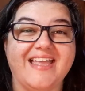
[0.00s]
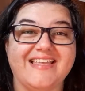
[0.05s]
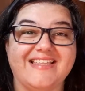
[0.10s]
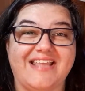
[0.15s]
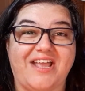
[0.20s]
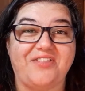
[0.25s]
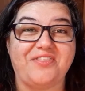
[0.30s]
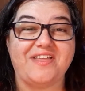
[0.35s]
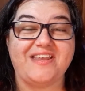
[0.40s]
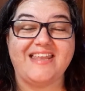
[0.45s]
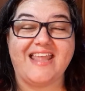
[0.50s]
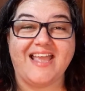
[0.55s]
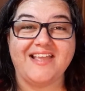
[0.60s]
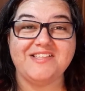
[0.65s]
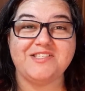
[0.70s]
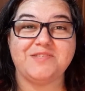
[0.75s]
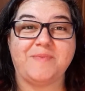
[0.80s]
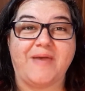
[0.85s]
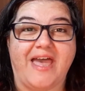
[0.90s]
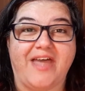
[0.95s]
Now the
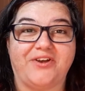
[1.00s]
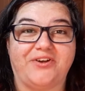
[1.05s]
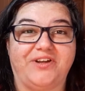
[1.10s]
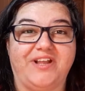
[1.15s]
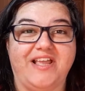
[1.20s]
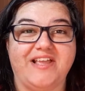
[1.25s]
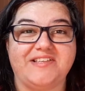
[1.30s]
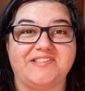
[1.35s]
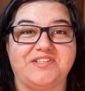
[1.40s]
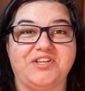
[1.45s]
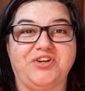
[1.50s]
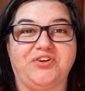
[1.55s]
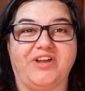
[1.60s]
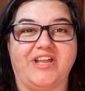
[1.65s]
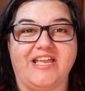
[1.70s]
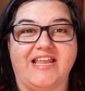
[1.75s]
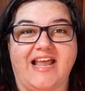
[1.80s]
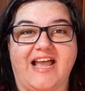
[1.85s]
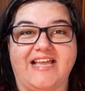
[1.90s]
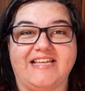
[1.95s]
next pattern is a
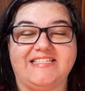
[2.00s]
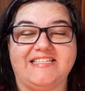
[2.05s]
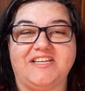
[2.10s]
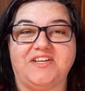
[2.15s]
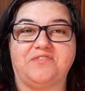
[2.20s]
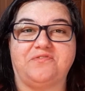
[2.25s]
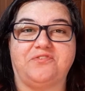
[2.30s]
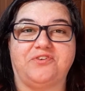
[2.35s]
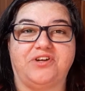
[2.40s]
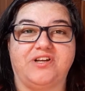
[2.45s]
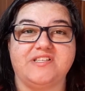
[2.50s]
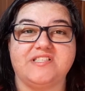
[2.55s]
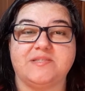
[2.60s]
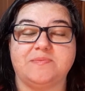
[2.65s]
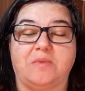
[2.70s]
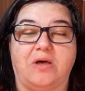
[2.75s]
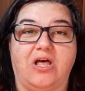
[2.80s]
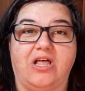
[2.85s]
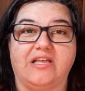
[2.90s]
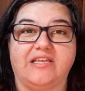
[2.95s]
great idea for a
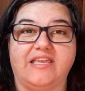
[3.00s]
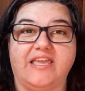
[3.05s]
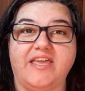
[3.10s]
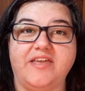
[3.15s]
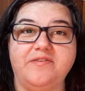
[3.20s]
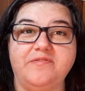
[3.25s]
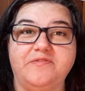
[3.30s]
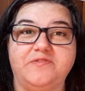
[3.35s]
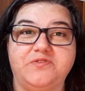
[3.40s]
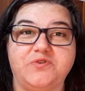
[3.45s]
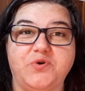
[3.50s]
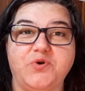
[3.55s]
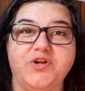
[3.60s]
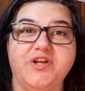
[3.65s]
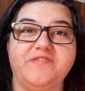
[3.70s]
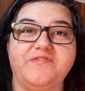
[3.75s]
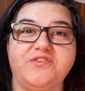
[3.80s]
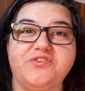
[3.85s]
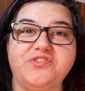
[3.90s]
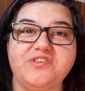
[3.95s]
small gift, or
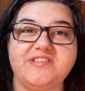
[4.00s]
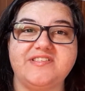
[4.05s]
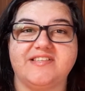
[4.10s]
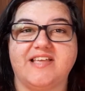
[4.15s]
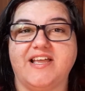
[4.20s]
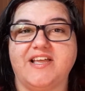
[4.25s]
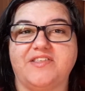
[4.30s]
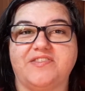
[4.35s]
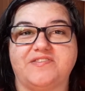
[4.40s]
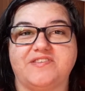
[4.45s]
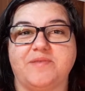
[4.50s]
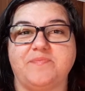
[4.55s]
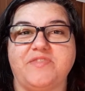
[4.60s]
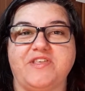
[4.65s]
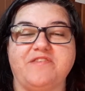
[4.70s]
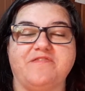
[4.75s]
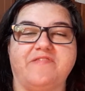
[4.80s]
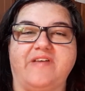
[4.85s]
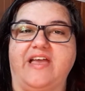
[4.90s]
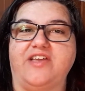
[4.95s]
if you just like
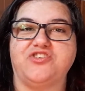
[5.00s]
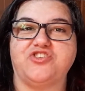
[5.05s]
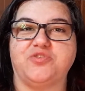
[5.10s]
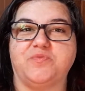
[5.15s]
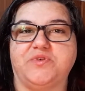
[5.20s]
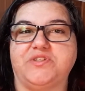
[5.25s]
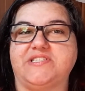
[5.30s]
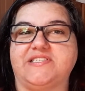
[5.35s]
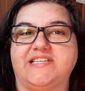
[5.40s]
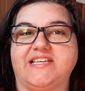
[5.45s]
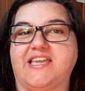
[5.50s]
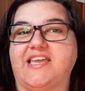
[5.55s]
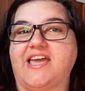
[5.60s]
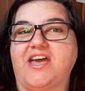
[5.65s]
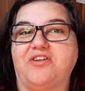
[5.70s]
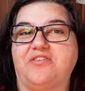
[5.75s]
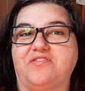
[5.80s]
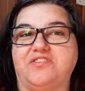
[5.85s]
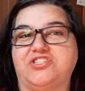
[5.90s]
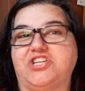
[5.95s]
something fashionable sticking
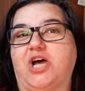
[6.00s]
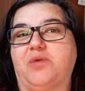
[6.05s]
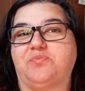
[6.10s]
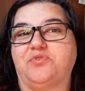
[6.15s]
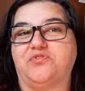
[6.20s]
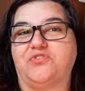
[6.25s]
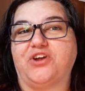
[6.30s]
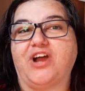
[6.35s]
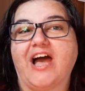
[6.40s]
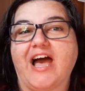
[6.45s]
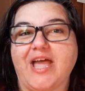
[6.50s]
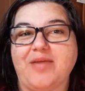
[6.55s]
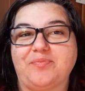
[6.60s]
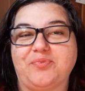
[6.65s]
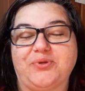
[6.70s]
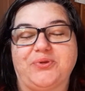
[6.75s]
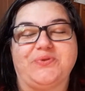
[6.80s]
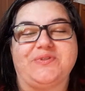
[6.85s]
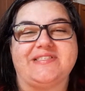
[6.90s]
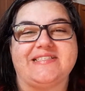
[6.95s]
out of the top of your high
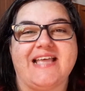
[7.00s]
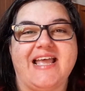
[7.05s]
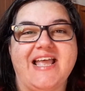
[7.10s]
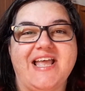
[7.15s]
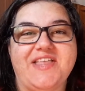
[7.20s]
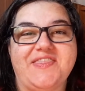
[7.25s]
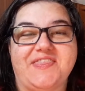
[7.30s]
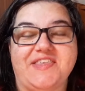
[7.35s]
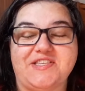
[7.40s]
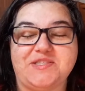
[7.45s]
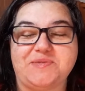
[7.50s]
boots. These